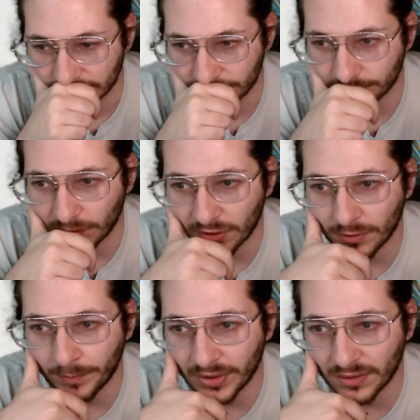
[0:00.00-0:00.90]
small
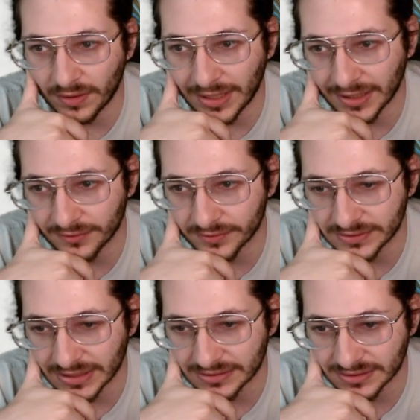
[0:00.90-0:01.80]
ball aggro
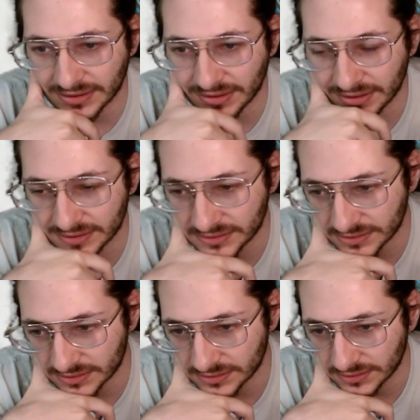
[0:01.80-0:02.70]
decks like this,